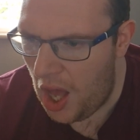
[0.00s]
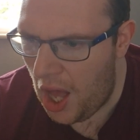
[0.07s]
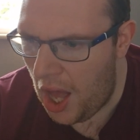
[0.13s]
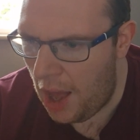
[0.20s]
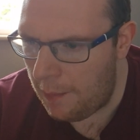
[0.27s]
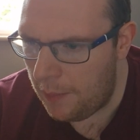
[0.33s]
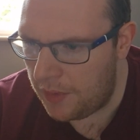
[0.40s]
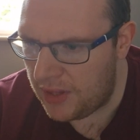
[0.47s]

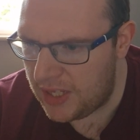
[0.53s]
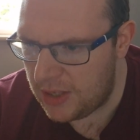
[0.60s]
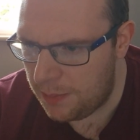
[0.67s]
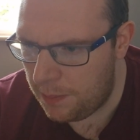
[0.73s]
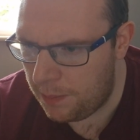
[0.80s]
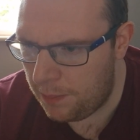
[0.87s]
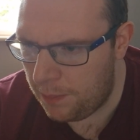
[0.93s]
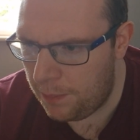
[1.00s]
There's a
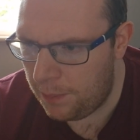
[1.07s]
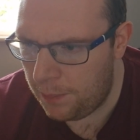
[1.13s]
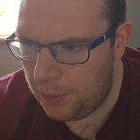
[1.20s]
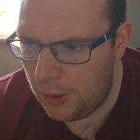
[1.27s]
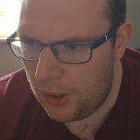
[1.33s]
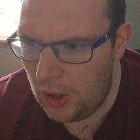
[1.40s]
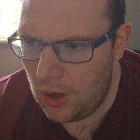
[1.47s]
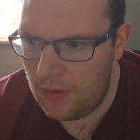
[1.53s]

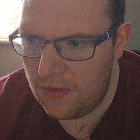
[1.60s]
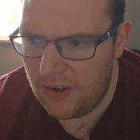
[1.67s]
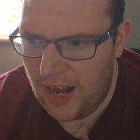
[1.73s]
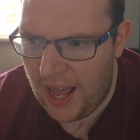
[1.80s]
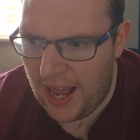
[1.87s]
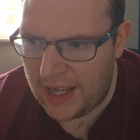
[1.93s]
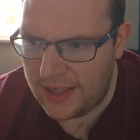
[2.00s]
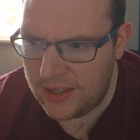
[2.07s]
plot of
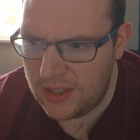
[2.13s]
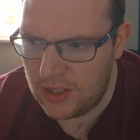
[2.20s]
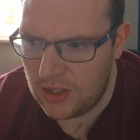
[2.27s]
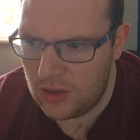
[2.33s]
land